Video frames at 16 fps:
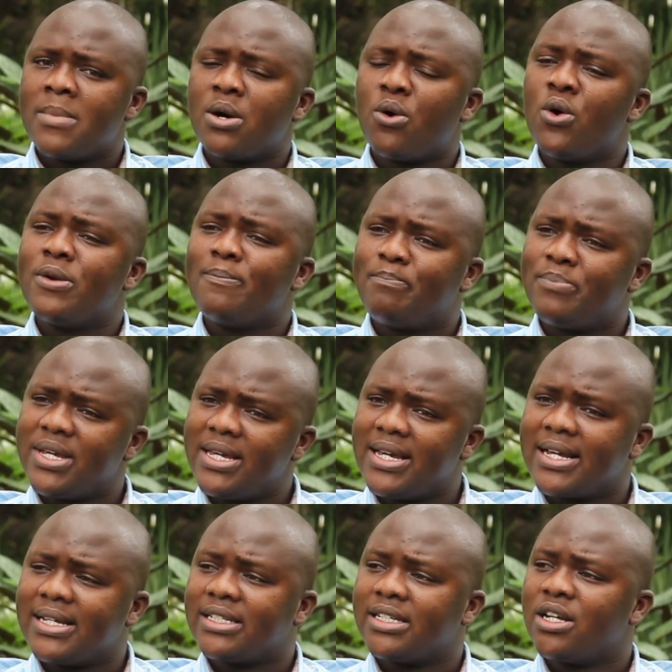On
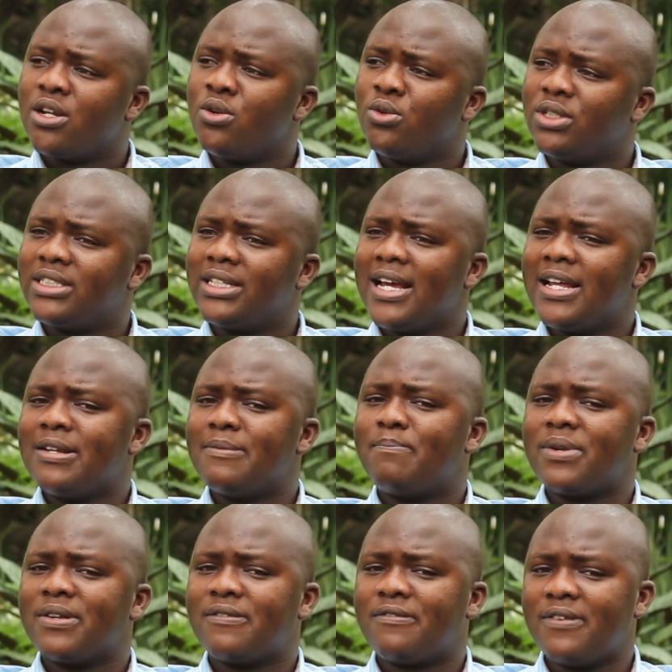pH, Lucerne
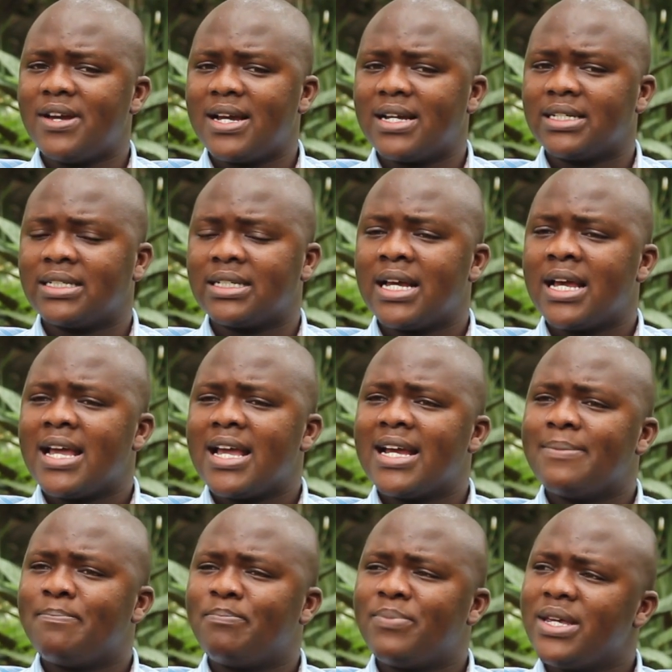prefers
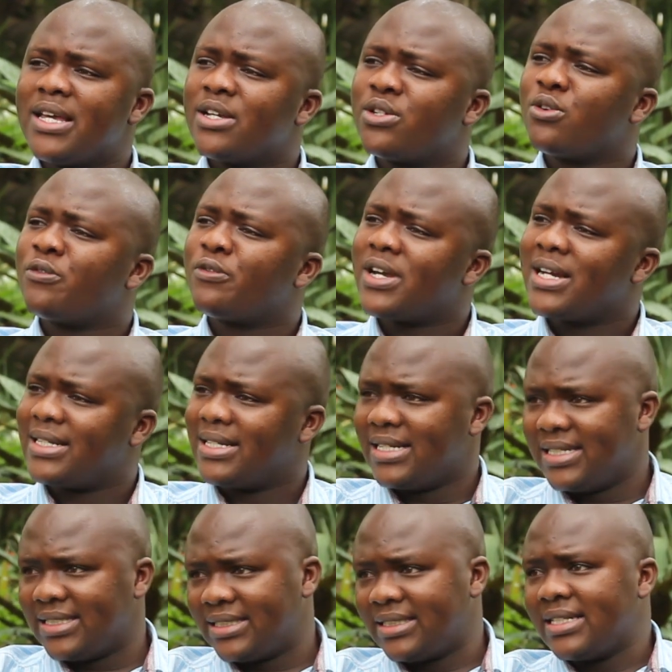a pH of at
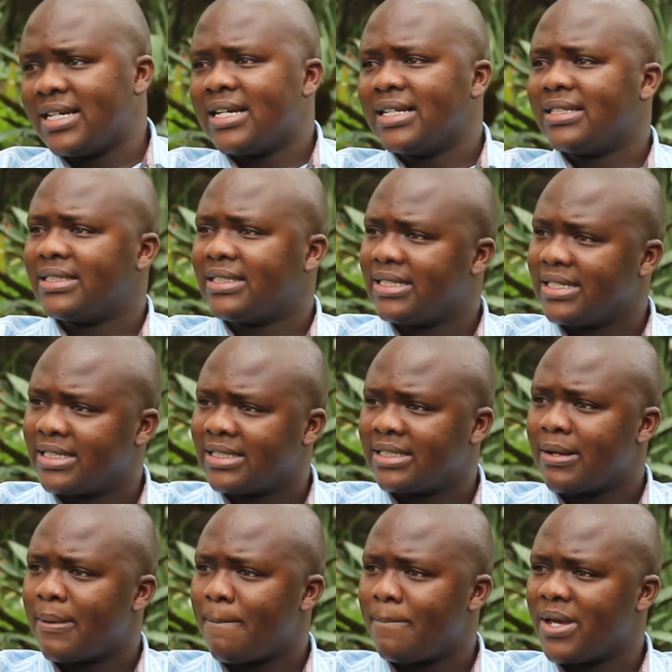least
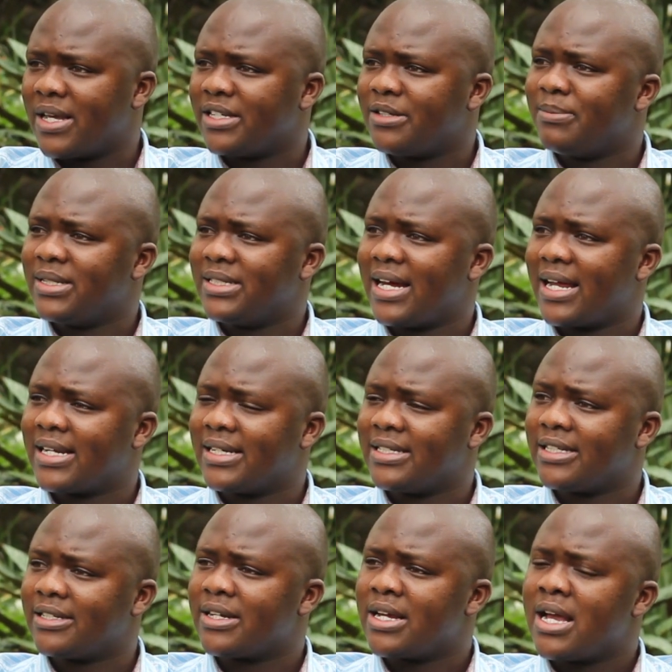6 pH meter
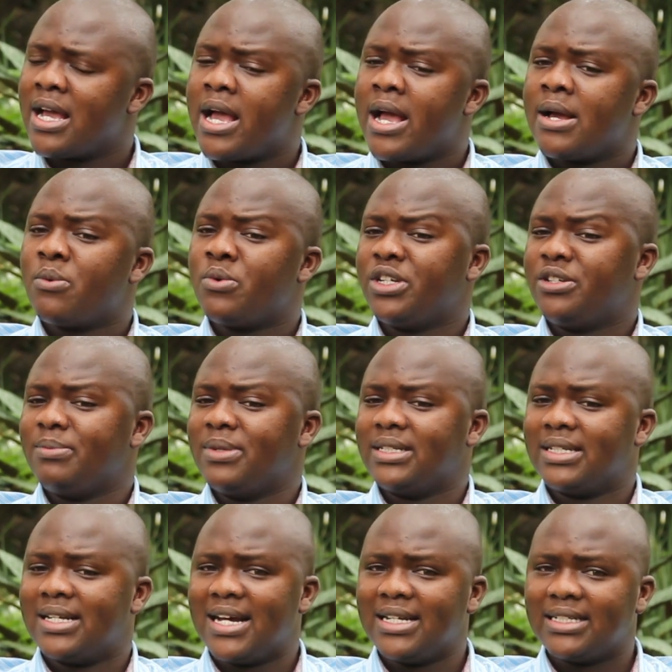reading, which
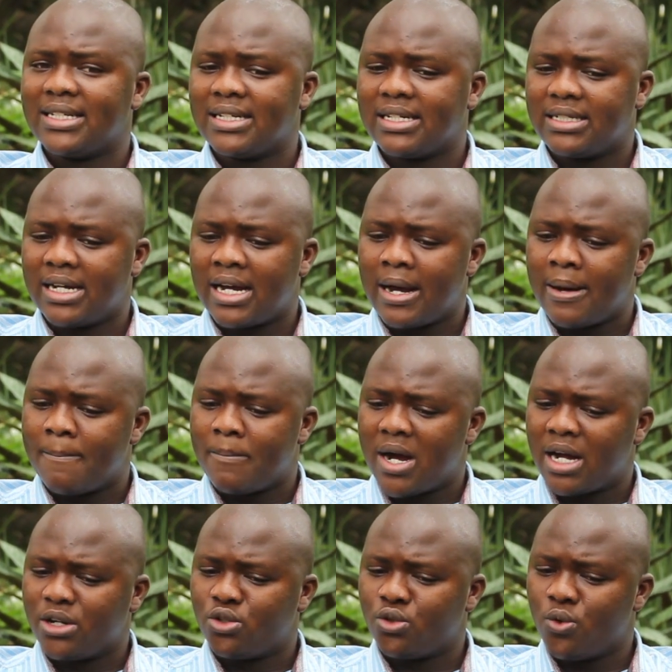means it doesn't
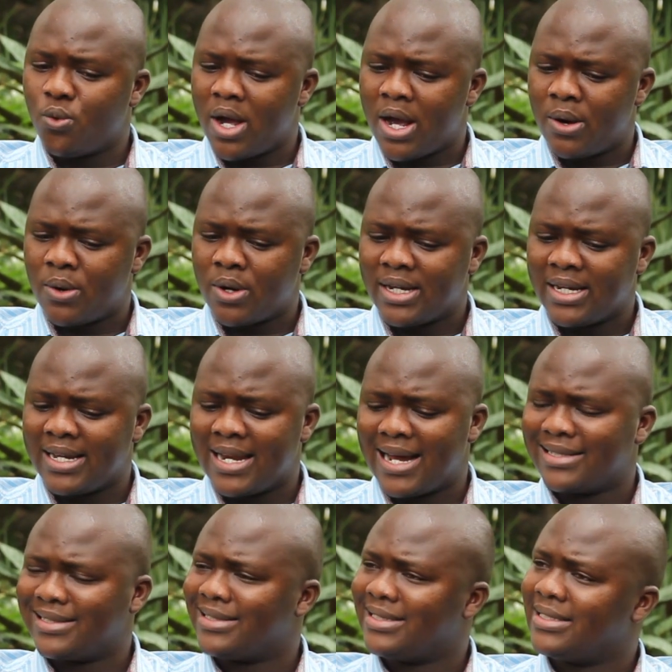do well in
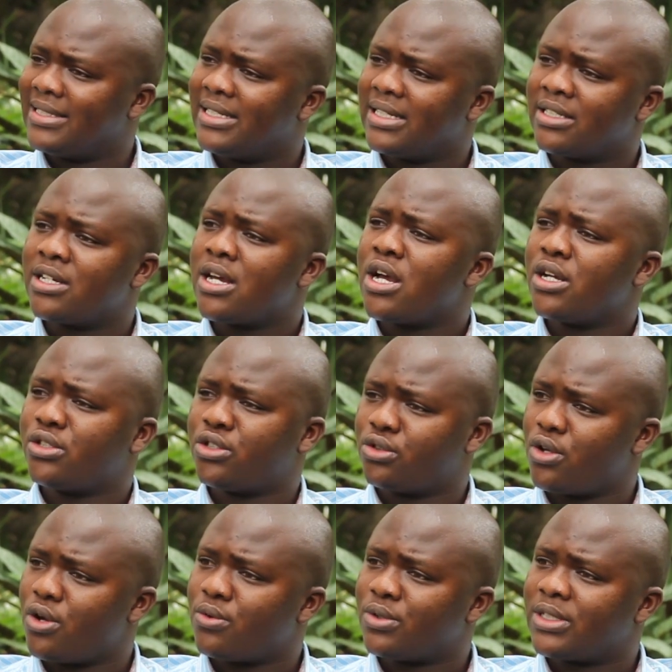acidic
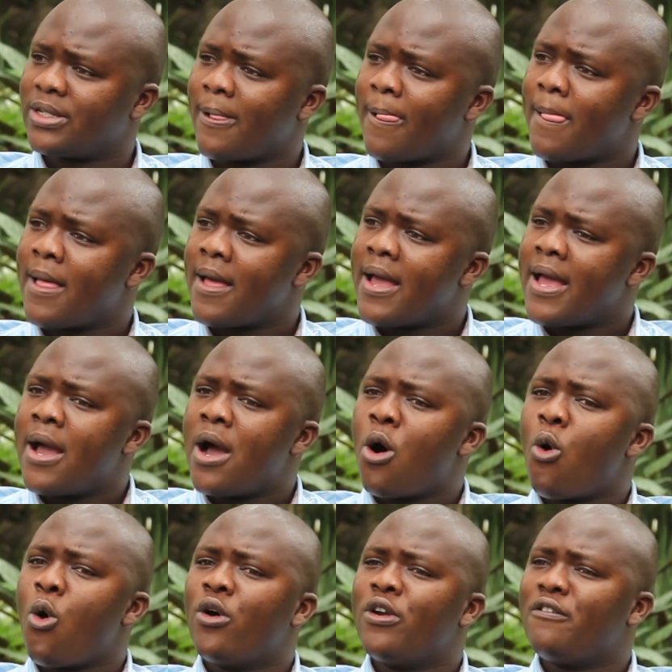soils.
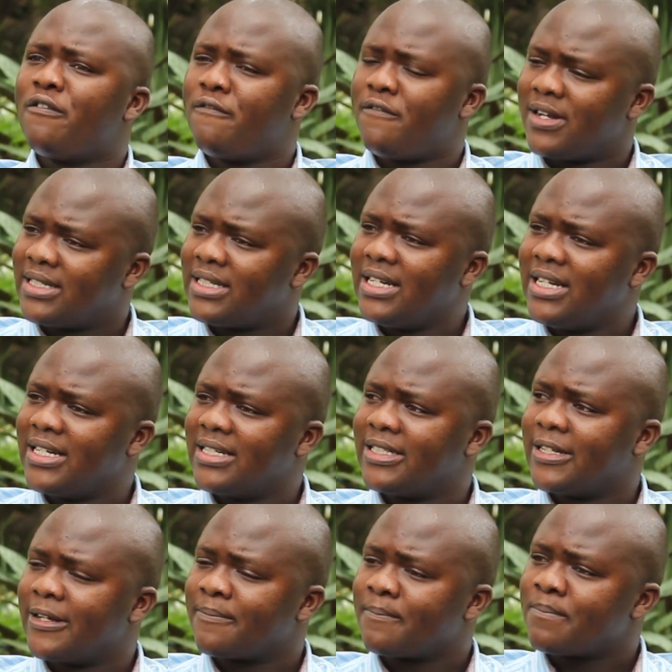On
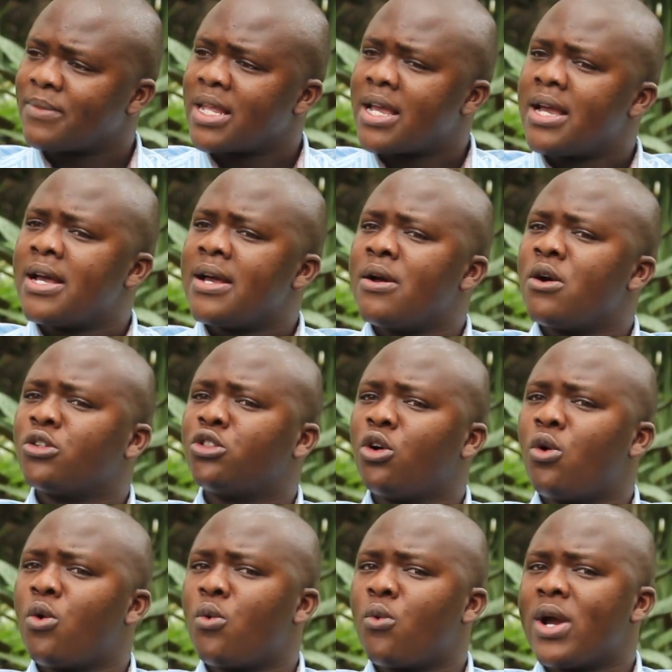fertility,
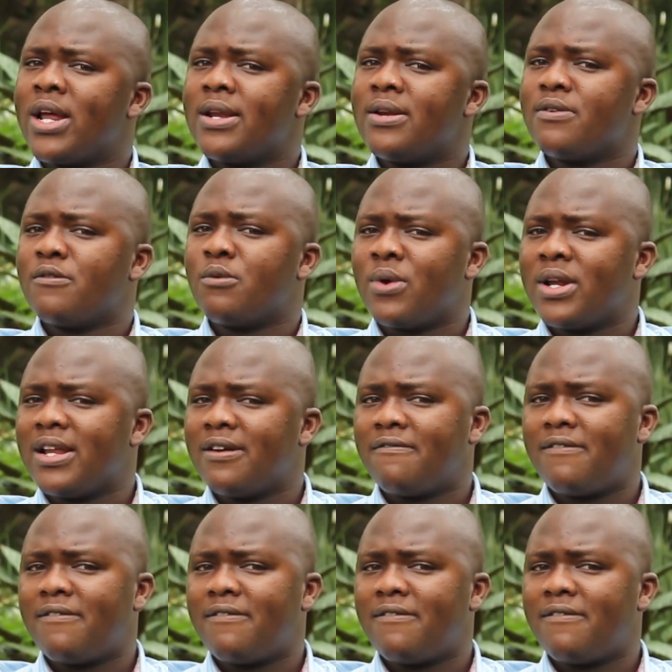so when a